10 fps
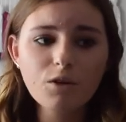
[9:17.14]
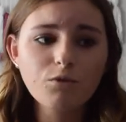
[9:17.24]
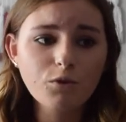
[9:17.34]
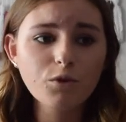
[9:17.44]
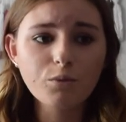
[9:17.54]

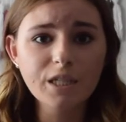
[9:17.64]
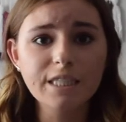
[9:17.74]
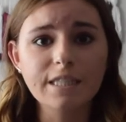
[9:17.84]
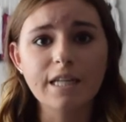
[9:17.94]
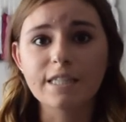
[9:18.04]
for the
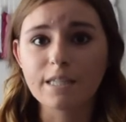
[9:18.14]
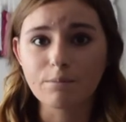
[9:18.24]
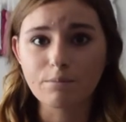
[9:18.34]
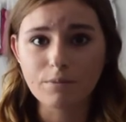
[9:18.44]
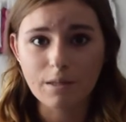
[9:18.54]
reason that
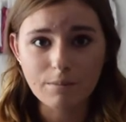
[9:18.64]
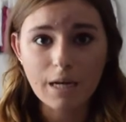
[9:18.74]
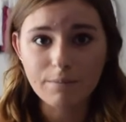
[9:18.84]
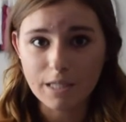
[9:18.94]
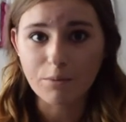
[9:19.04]

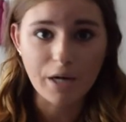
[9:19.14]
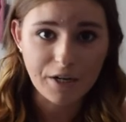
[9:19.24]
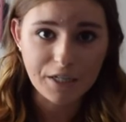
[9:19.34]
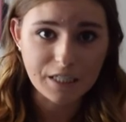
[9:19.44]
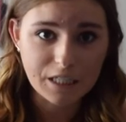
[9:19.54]
sometimes they were
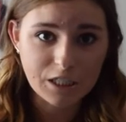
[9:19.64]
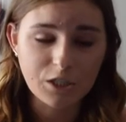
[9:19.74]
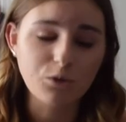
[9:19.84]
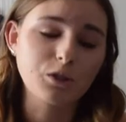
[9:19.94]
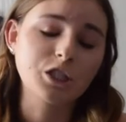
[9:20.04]
air
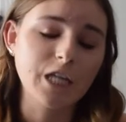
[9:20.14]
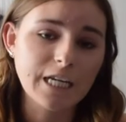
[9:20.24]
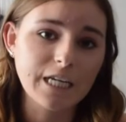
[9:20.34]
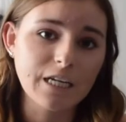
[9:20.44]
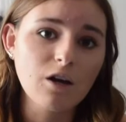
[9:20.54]
conditioned or
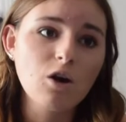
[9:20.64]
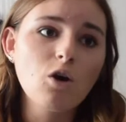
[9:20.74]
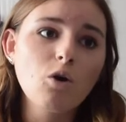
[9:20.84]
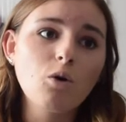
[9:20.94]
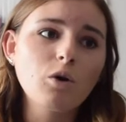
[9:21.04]
shaded,
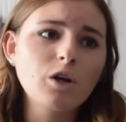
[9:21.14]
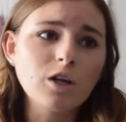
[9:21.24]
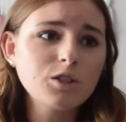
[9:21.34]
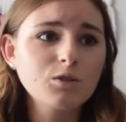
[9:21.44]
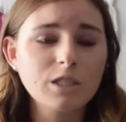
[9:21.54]
and
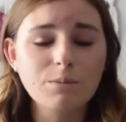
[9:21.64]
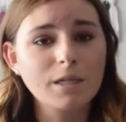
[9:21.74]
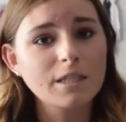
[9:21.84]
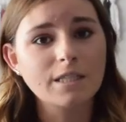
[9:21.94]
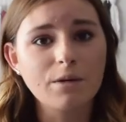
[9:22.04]
also just
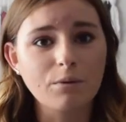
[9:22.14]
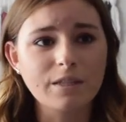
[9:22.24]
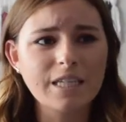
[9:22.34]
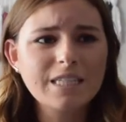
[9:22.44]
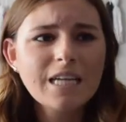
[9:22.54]
because
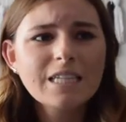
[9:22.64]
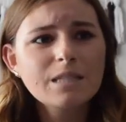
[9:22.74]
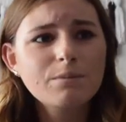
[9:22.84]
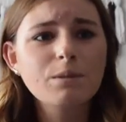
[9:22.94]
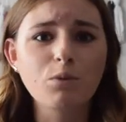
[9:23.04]
they tended
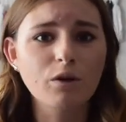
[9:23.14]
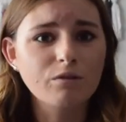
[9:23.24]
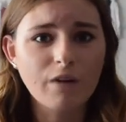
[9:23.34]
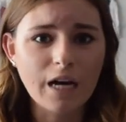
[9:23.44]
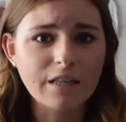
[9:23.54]
to be more
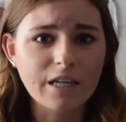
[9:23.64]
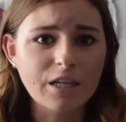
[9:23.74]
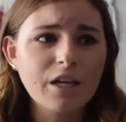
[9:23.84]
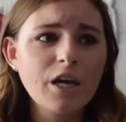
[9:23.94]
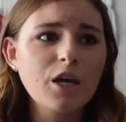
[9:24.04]
fun. Like,
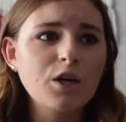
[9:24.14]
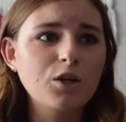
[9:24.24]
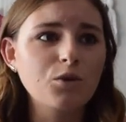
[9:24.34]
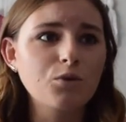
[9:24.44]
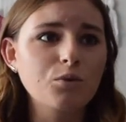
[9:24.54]

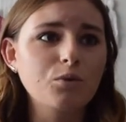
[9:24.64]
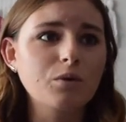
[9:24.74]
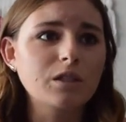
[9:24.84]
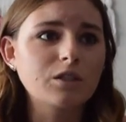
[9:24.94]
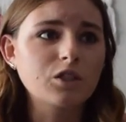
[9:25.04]

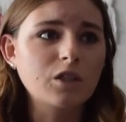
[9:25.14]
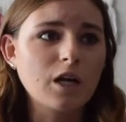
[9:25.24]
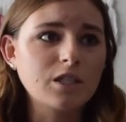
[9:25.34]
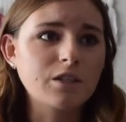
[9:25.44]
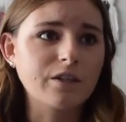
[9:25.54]
you just
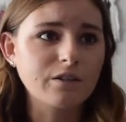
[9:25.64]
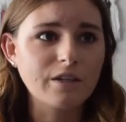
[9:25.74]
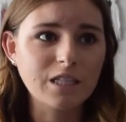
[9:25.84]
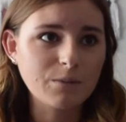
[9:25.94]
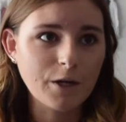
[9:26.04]
got to
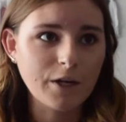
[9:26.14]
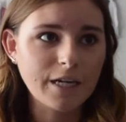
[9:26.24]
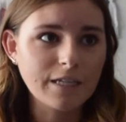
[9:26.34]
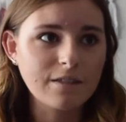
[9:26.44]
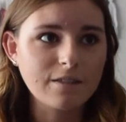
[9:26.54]

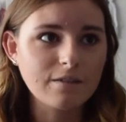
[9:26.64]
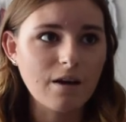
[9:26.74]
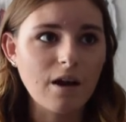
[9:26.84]
experience